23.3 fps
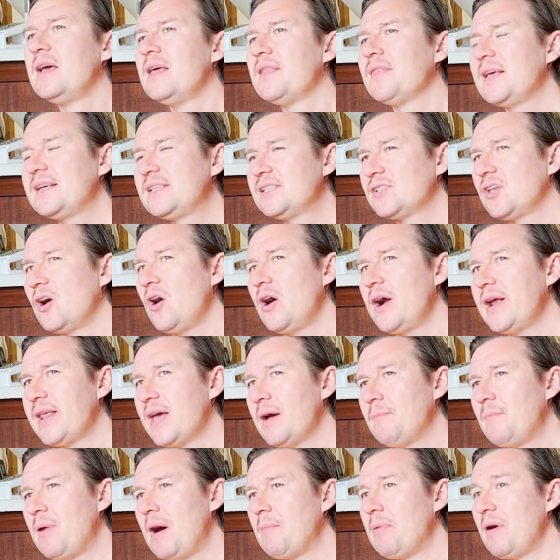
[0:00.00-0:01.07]
they started at a
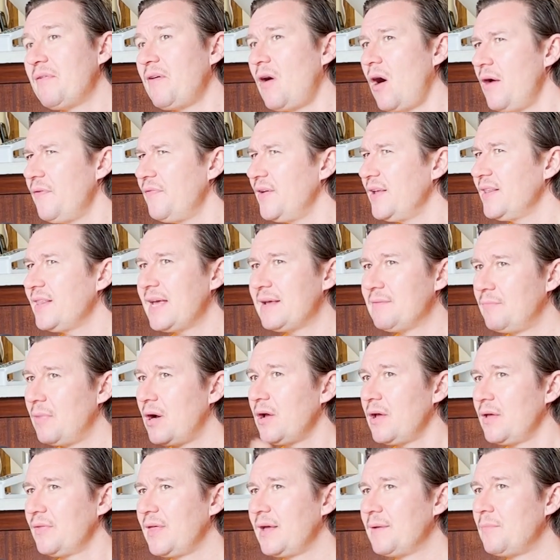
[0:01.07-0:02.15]
pub. I think they
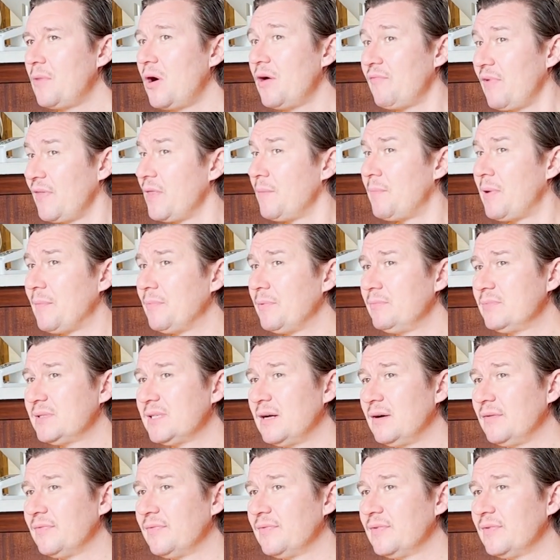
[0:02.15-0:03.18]
might run the pub themselves.